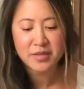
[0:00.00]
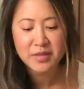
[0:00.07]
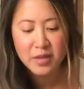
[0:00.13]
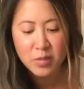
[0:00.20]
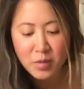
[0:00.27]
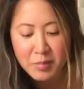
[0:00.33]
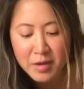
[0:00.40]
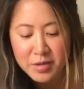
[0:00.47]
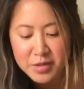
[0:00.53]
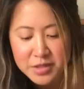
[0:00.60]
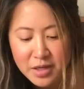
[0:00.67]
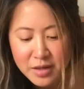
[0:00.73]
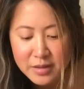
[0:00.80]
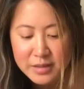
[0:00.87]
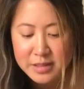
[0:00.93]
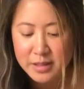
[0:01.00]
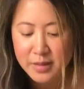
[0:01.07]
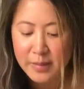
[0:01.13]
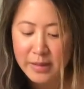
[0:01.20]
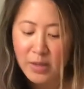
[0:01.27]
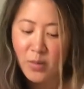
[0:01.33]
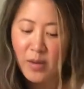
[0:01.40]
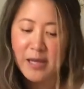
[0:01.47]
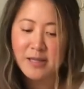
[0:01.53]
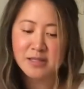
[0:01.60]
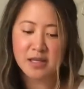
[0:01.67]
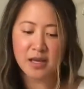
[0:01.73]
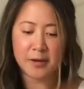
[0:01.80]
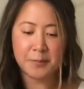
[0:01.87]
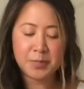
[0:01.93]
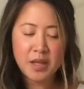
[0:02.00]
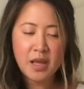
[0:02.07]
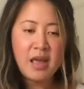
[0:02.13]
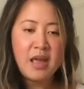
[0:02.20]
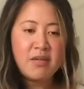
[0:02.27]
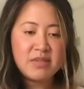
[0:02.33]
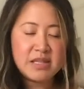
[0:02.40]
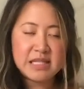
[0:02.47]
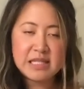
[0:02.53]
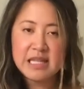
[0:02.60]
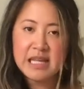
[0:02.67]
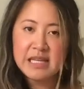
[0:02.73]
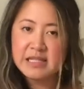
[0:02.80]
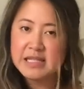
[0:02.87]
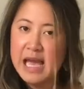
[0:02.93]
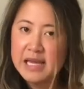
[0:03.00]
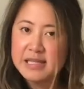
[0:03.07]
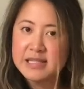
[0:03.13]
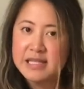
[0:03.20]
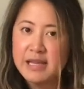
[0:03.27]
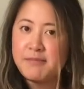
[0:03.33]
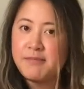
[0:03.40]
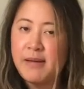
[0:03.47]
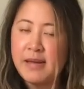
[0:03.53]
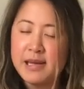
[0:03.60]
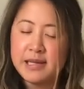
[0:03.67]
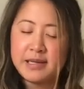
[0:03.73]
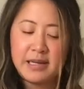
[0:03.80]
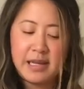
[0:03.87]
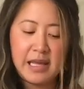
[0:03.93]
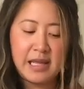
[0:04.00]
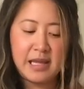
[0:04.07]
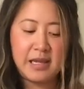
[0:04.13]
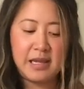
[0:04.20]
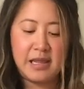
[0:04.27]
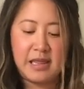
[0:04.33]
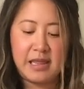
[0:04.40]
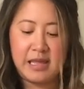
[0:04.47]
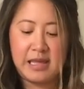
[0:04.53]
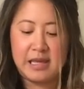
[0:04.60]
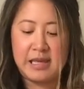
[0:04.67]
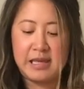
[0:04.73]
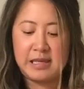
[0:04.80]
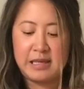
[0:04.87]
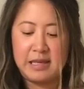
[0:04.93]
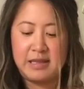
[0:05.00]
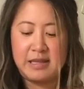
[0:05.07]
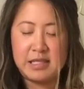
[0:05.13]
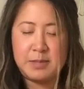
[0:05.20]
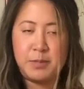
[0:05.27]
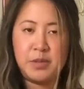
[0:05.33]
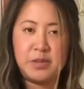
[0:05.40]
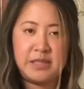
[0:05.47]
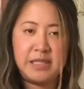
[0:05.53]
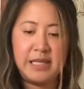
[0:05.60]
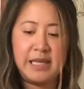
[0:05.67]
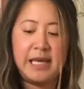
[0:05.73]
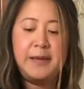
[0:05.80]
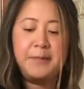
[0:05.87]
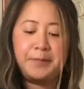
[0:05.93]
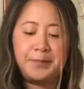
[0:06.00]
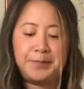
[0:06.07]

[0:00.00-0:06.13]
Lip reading: on the other one, but I'll show it to you anyway. So this is the exact same pant in this ponte knit.